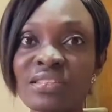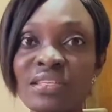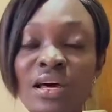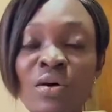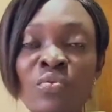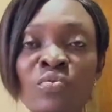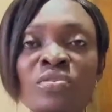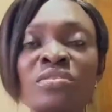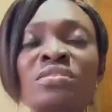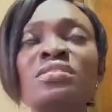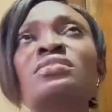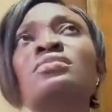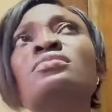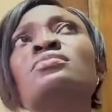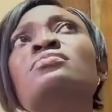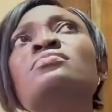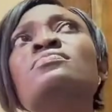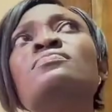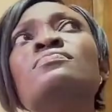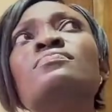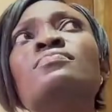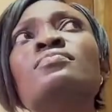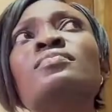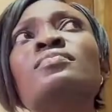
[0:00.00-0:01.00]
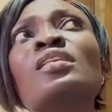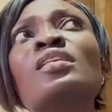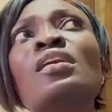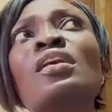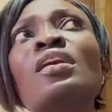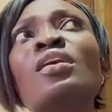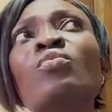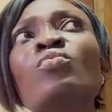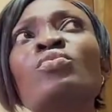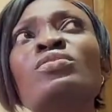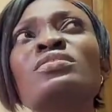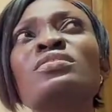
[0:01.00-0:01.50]
That was in
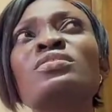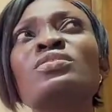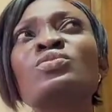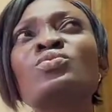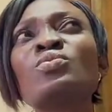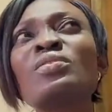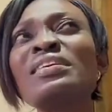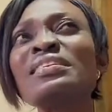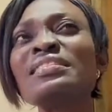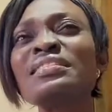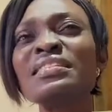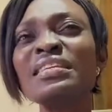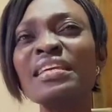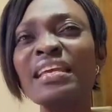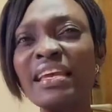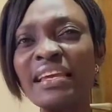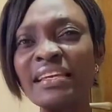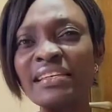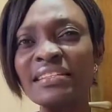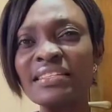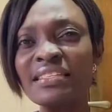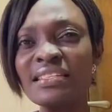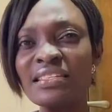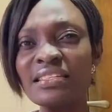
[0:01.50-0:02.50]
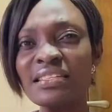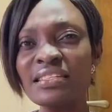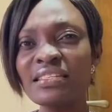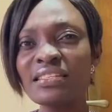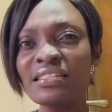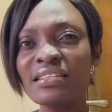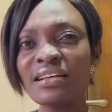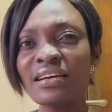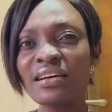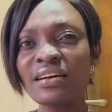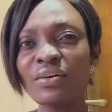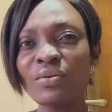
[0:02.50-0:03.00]
was it
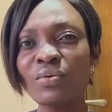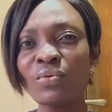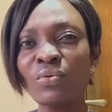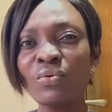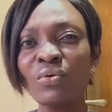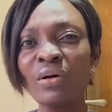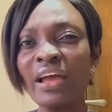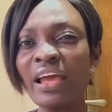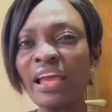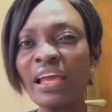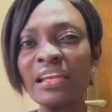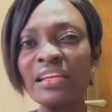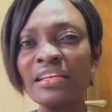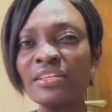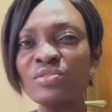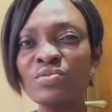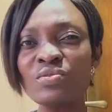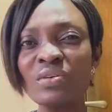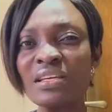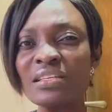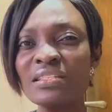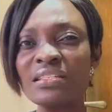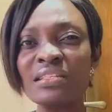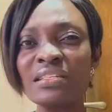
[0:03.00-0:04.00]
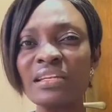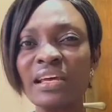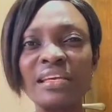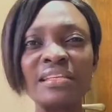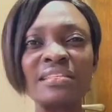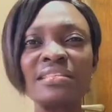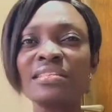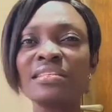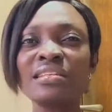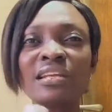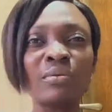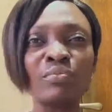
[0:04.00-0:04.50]
2018 or early
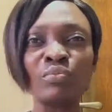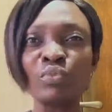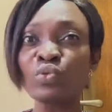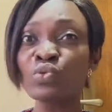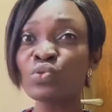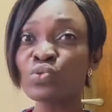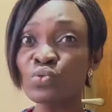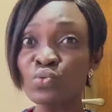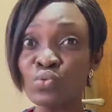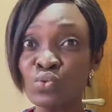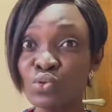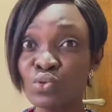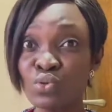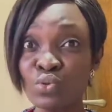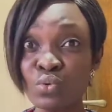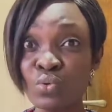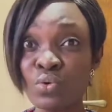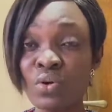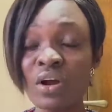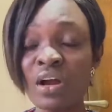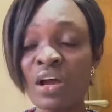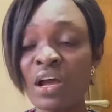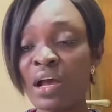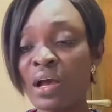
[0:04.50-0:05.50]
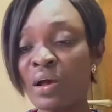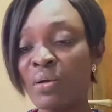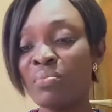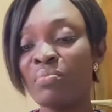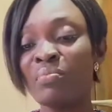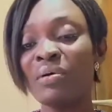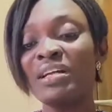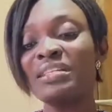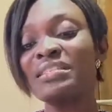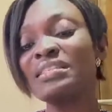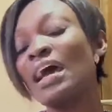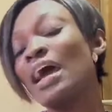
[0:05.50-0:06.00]
2019 i'm not so sure
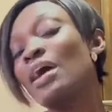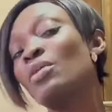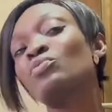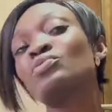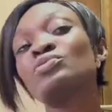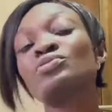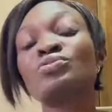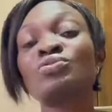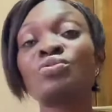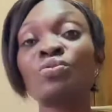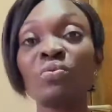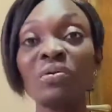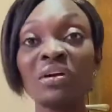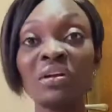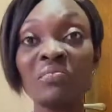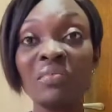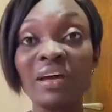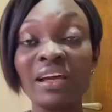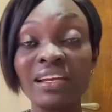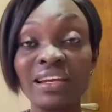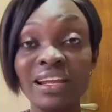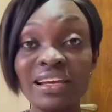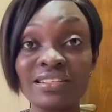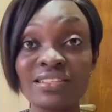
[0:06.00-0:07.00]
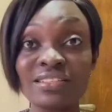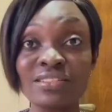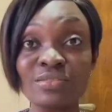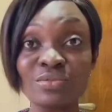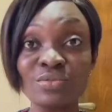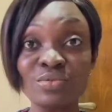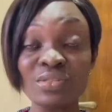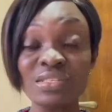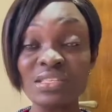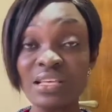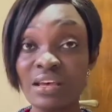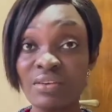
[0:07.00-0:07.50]
but i was doing my
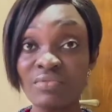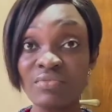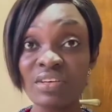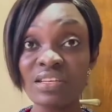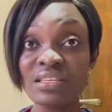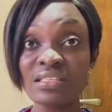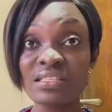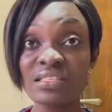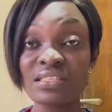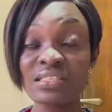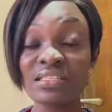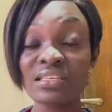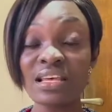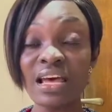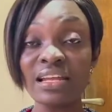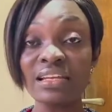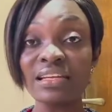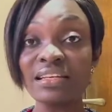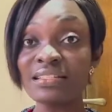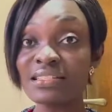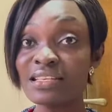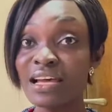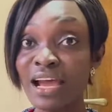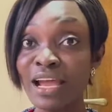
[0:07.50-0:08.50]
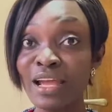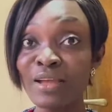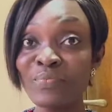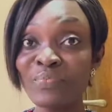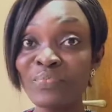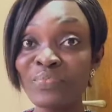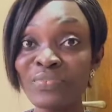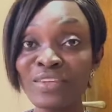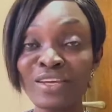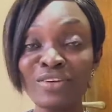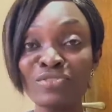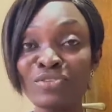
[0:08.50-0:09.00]
national service at the
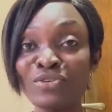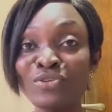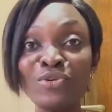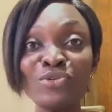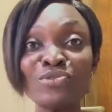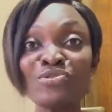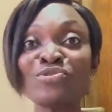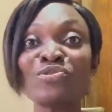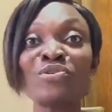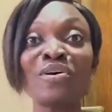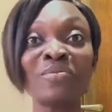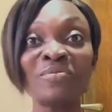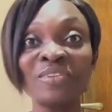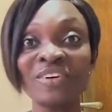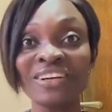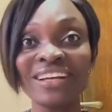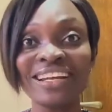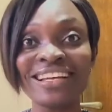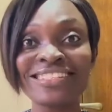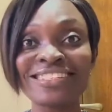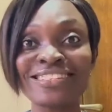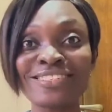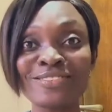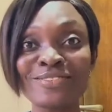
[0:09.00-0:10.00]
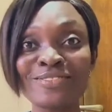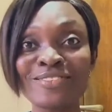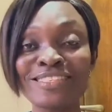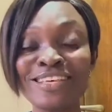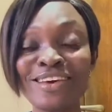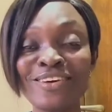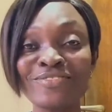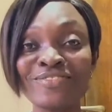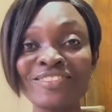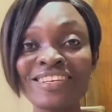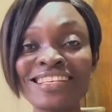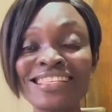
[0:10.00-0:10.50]
time if you don't know about national
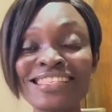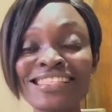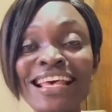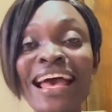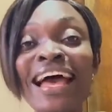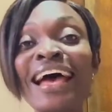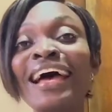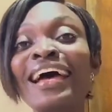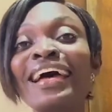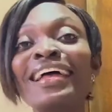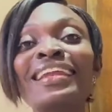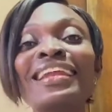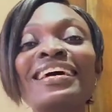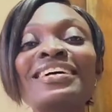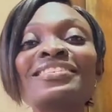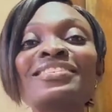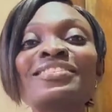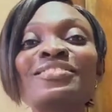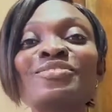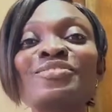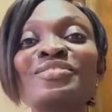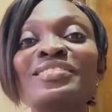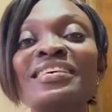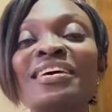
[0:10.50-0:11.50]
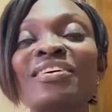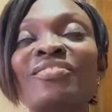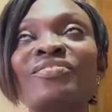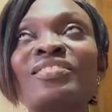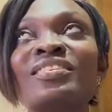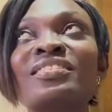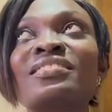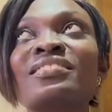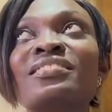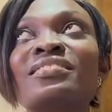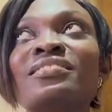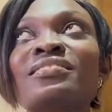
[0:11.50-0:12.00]
service national
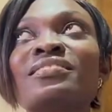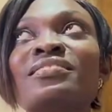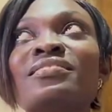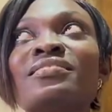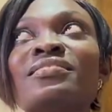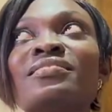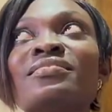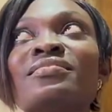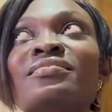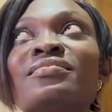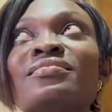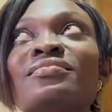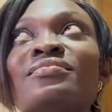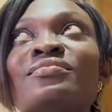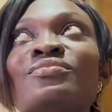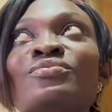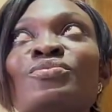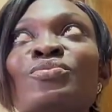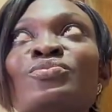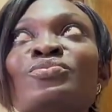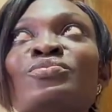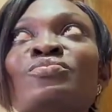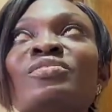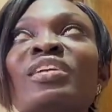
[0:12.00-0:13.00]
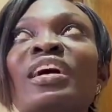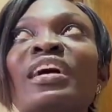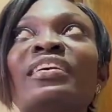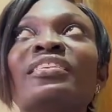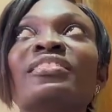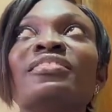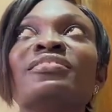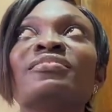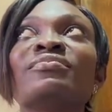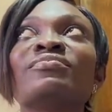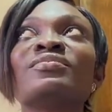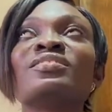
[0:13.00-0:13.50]
service is sort of
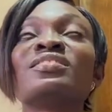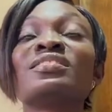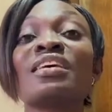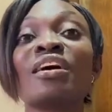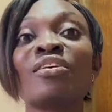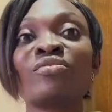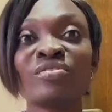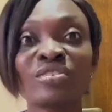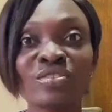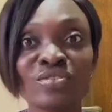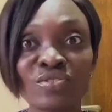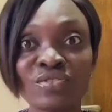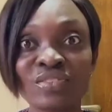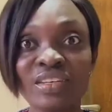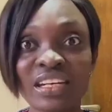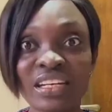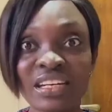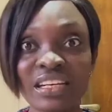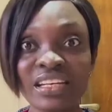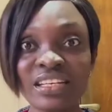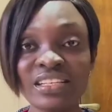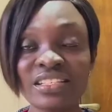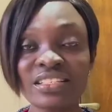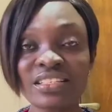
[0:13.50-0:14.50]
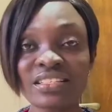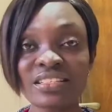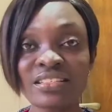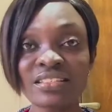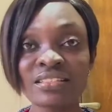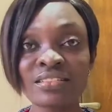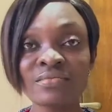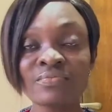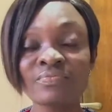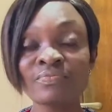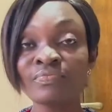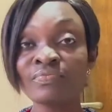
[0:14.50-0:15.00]
like service to the
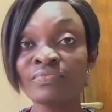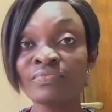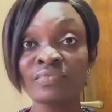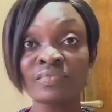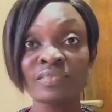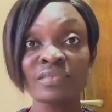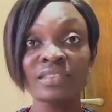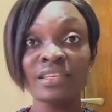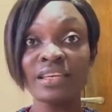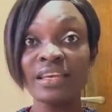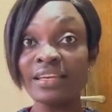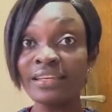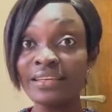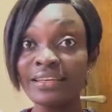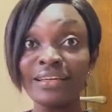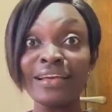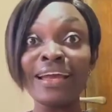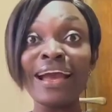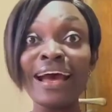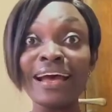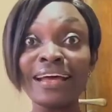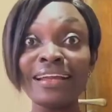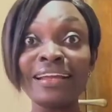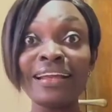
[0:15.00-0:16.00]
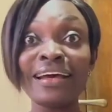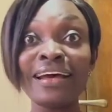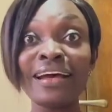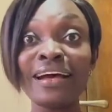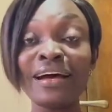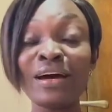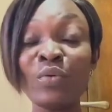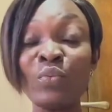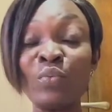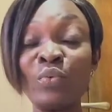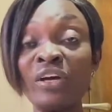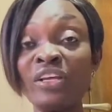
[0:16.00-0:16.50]
nation in
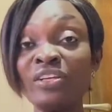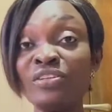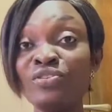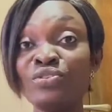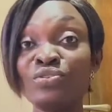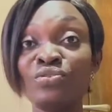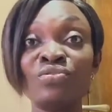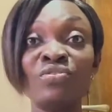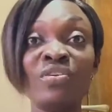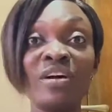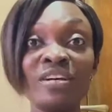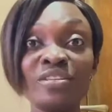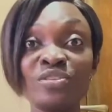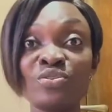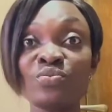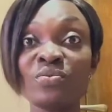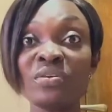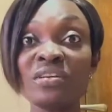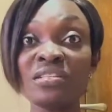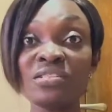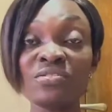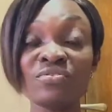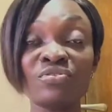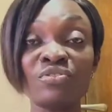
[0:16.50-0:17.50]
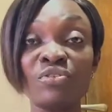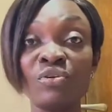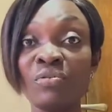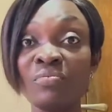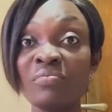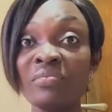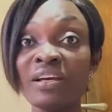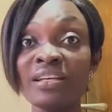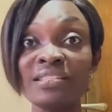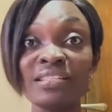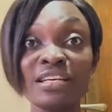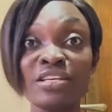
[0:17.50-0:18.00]
ghana when you graduate
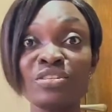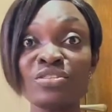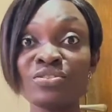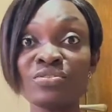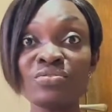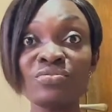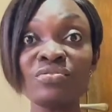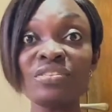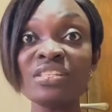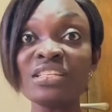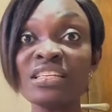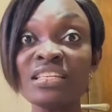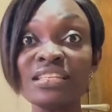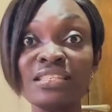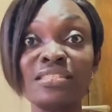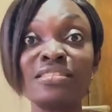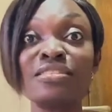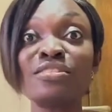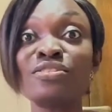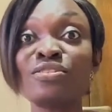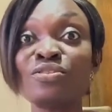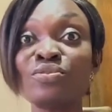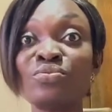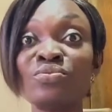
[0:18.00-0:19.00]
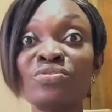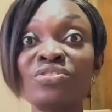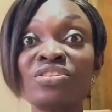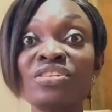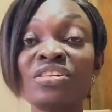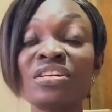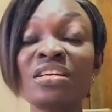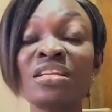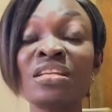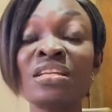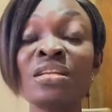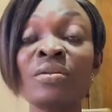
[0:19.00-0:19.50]
from a tertiary
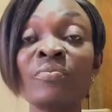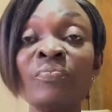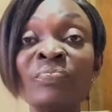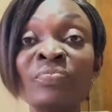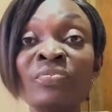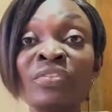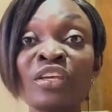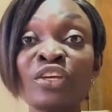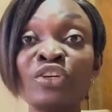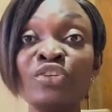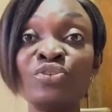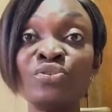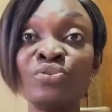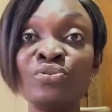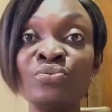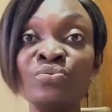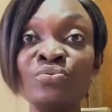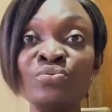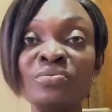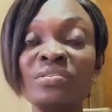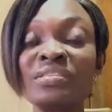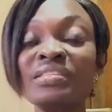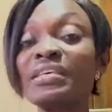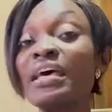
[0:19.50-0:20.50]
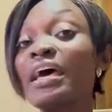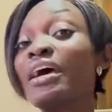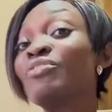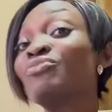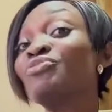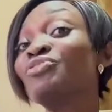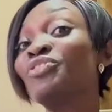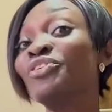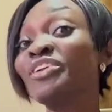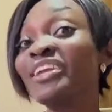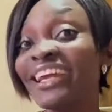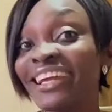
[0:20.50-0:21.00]
institution you serve
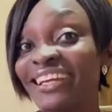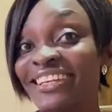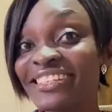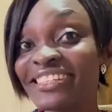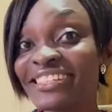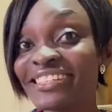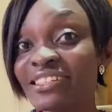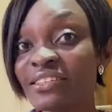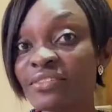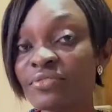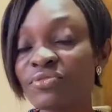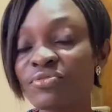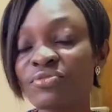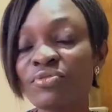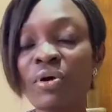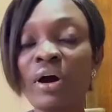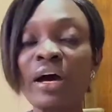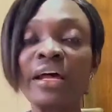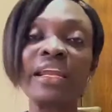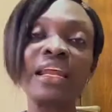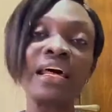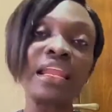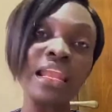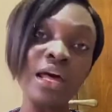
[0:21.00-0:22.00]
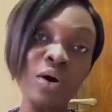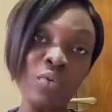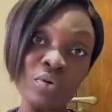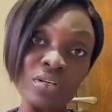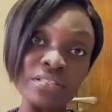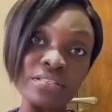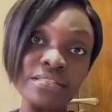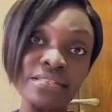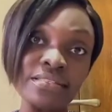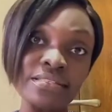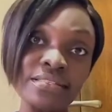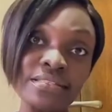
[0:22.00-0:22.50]
your nation for an
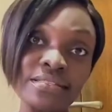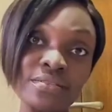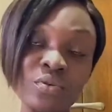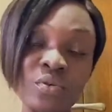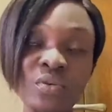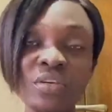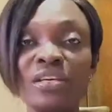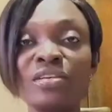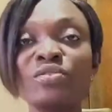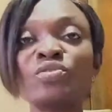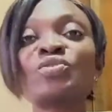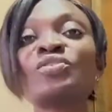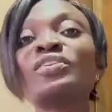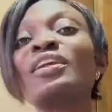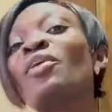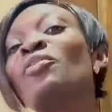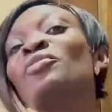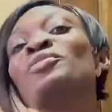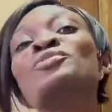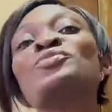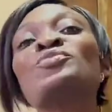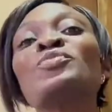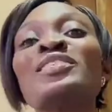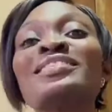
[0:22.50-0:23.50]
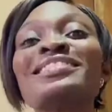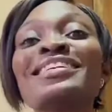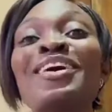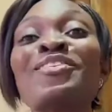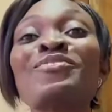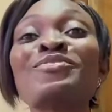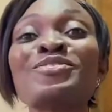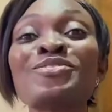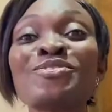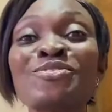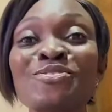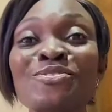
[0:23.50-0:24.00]
allowance okay so that was what i
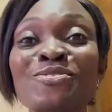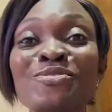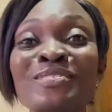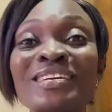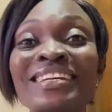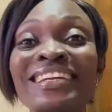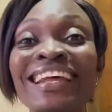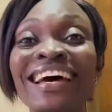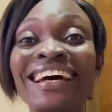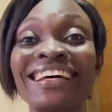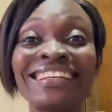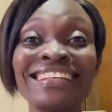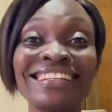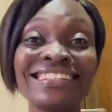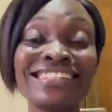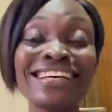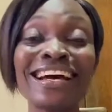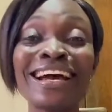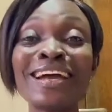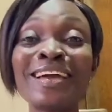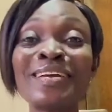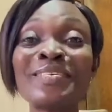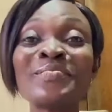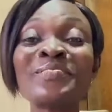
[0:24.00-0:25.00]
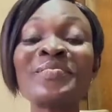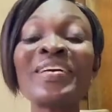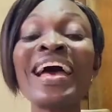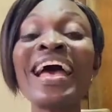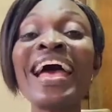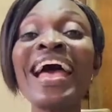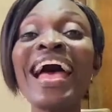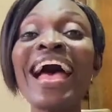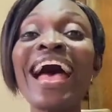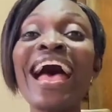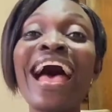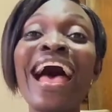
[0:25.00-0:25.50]
was doing at the time
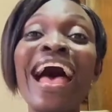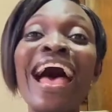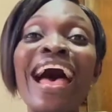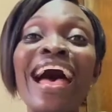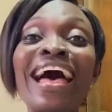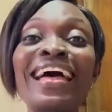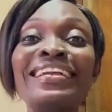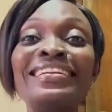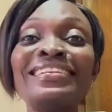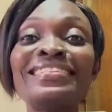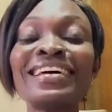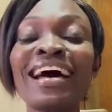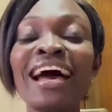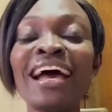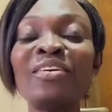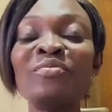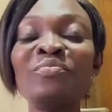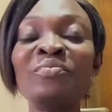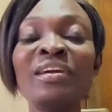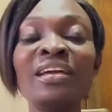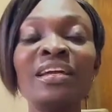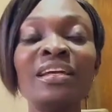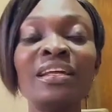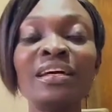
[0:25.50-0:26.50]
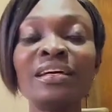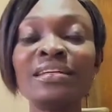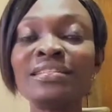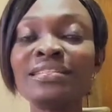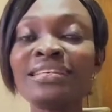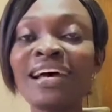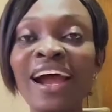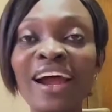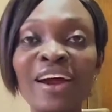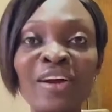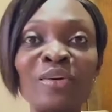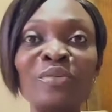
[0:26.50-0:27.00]
and i made a
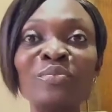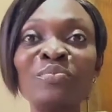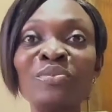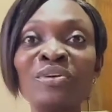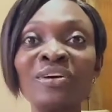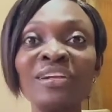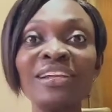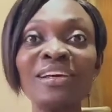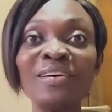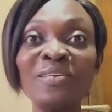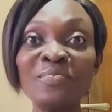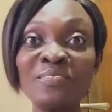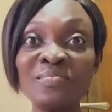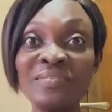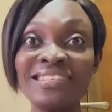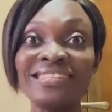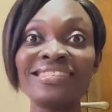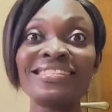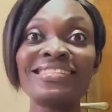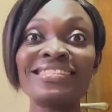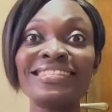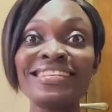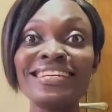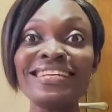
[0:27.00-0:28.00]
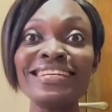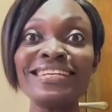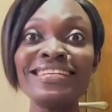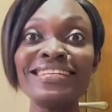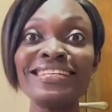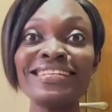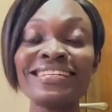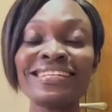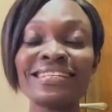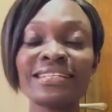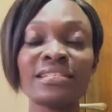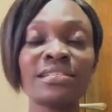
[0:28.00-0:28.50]
terrible
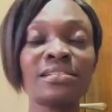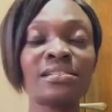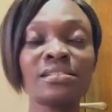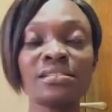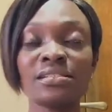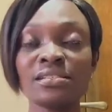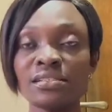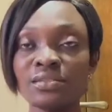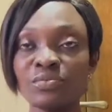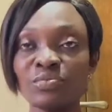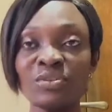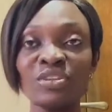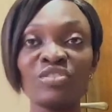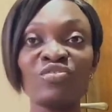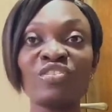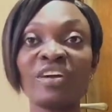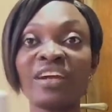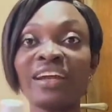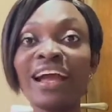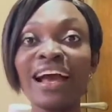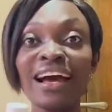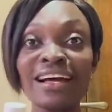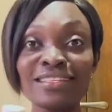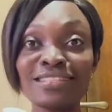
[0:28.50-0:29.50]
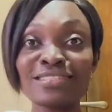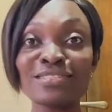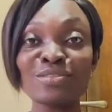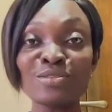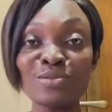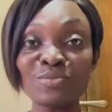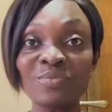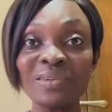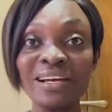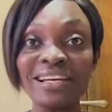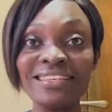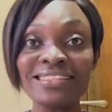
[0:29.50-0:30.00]
mistake with regards
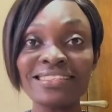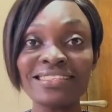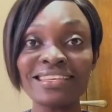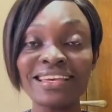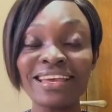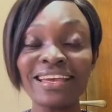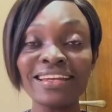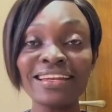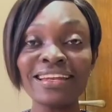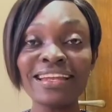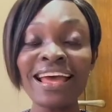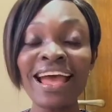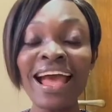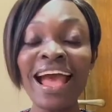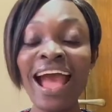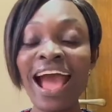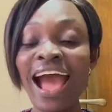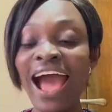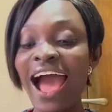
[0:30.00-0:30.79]
to my skin,